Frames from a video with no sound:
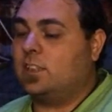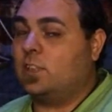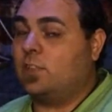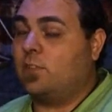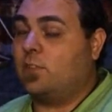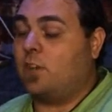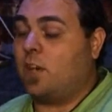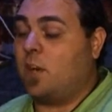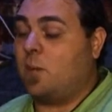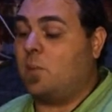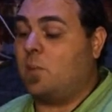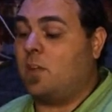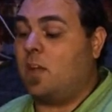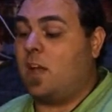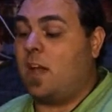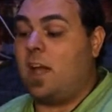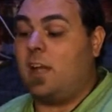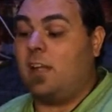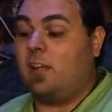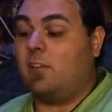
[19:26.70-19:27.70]
so far I'm going
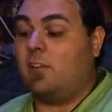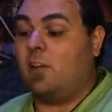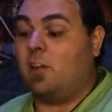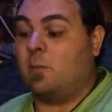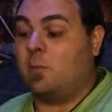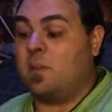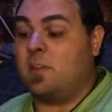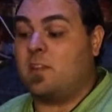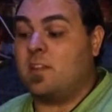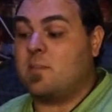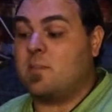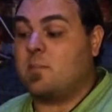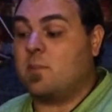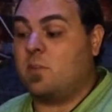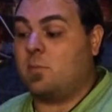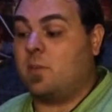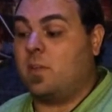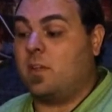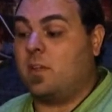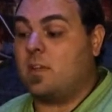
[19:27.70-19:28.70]
to highly recommend this
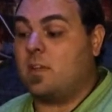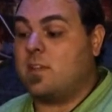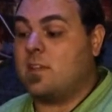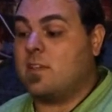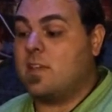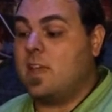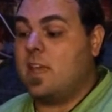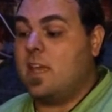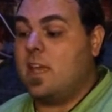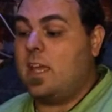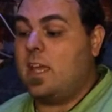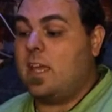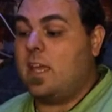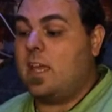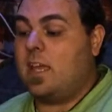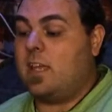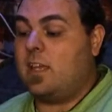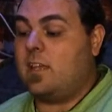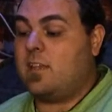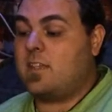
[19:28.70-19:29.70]
book because
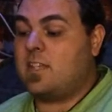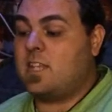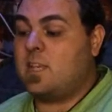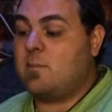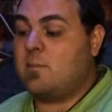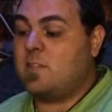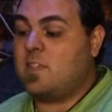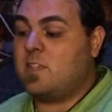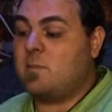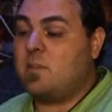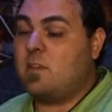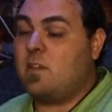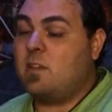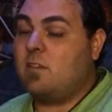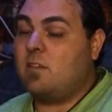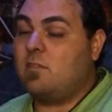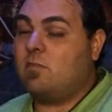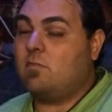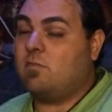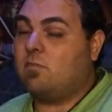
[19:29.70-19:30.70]
it seems to
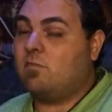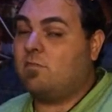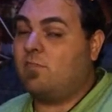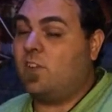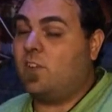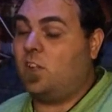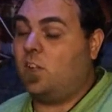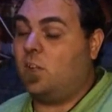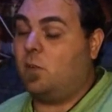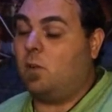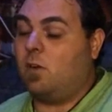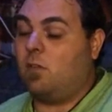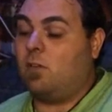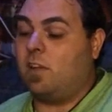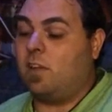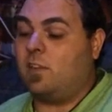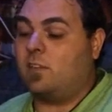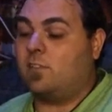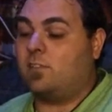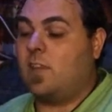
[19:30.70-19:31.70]
be fairly well
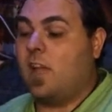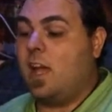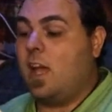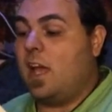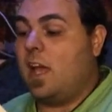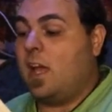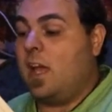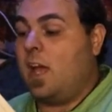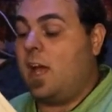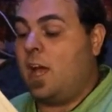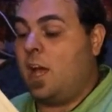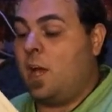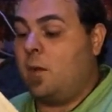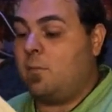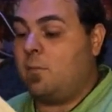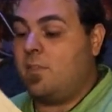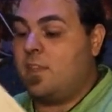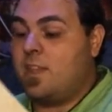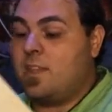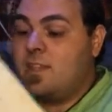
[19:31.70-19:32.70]
written.
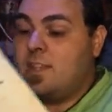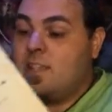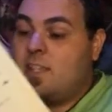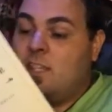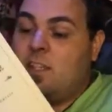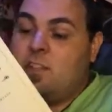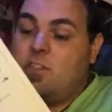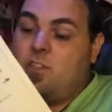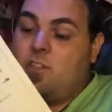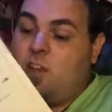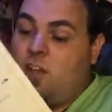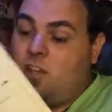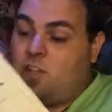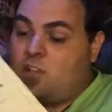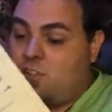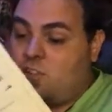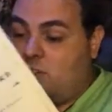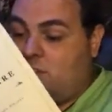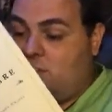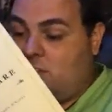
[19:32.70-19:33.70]
This is the
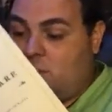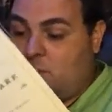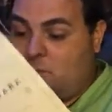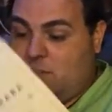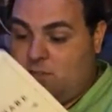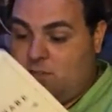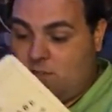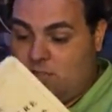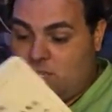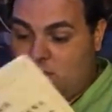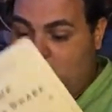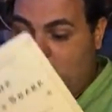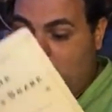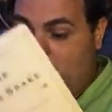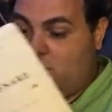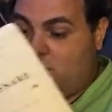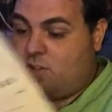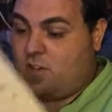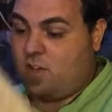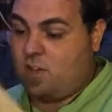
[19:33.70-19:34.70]
introduction. Let me read you the
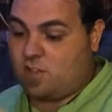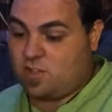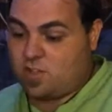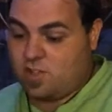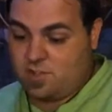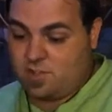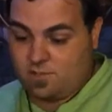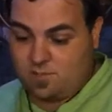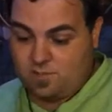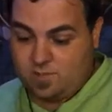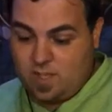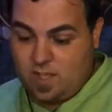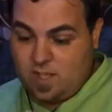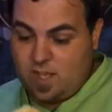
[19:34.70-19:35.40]
introduction.